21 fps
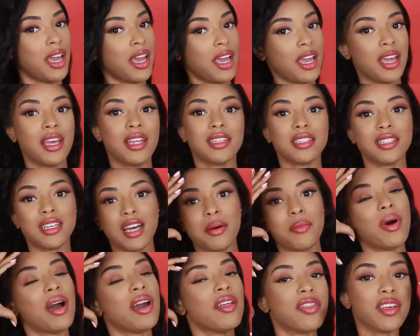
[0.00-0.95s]
And
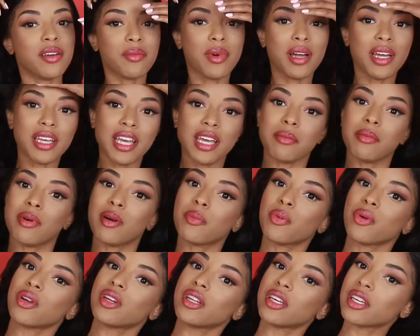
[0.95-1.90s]
I think mine came
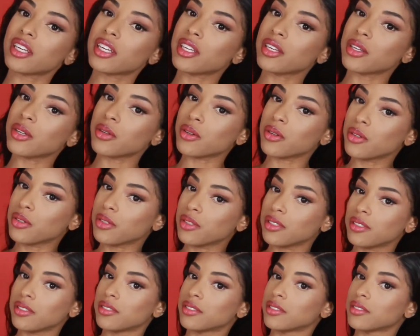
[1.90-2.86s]
out pretty cute.
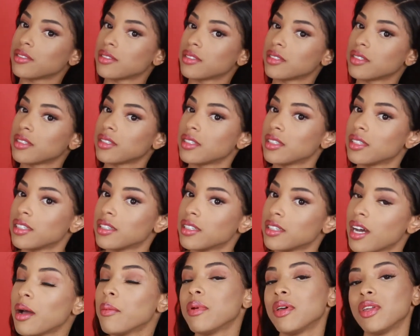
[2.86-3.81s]

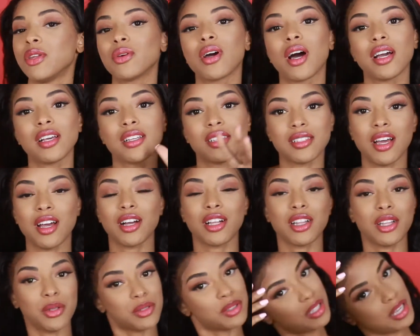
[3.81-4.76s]
I mean, you guys saw it
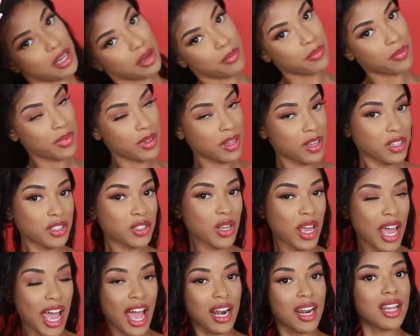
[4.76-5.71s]
close up. So
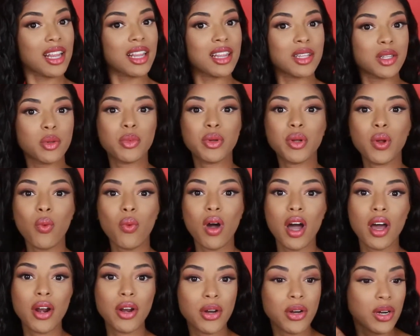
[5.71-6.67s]
I added a little bit of
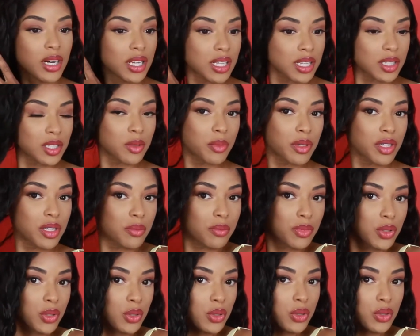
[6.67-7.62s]
water, a little bit of
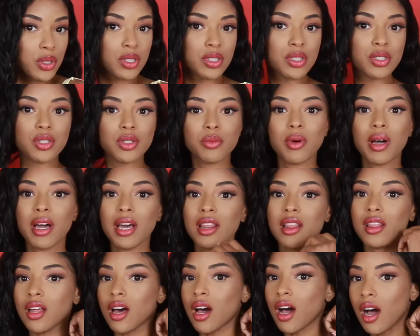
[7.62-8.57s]
mousse to my
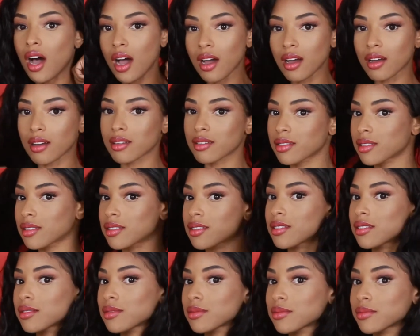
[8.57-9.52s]
locks,